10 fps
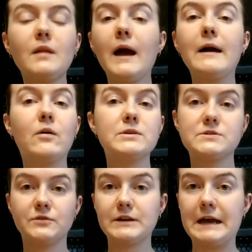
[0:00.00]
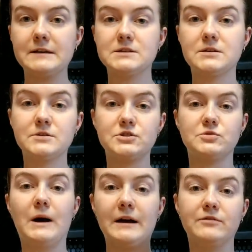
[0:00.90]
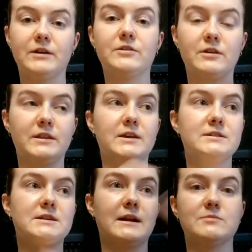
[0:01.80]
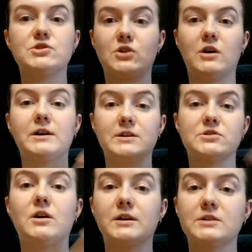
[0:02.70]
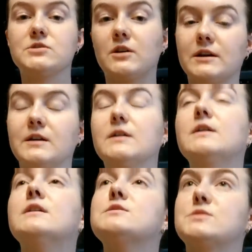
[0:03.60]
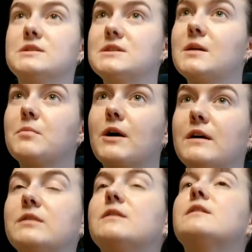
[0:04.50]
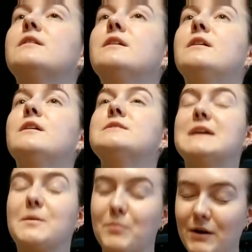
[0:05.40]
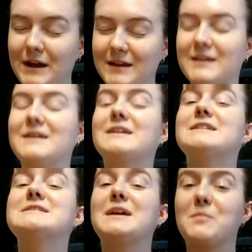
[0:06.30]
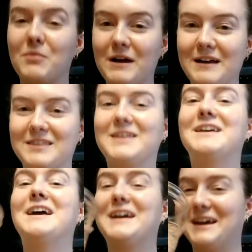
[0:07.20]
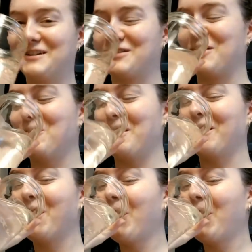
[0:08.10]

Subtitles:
I always forget to hydrate during these, and I'm just talking and talking and talking. So you need to take a breath, take a break, take a breath, and get a drink of water.